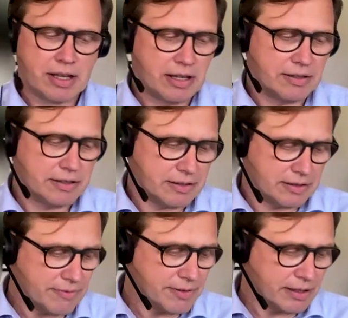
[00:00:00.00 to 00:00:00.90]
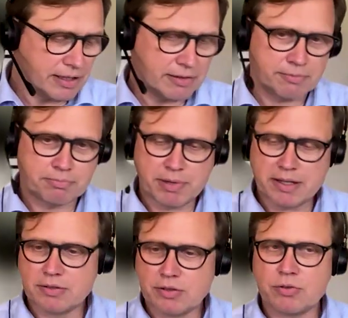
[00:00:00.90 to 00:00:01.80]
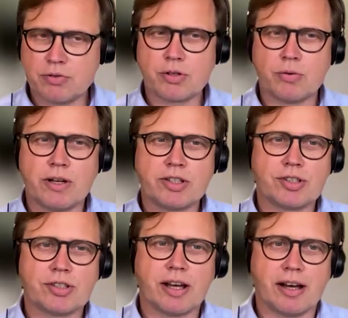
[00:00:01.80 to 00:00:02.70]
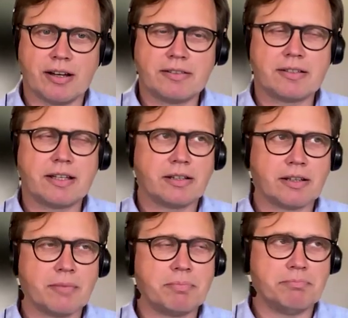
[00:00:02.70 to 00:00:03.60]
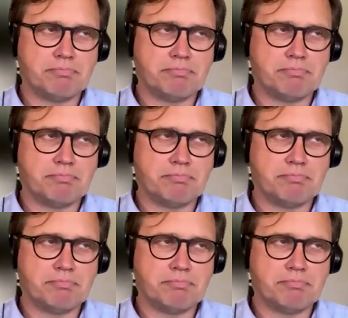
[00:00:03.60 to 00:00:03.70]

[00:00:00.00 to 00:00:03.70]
And definitely based on your question, I think and I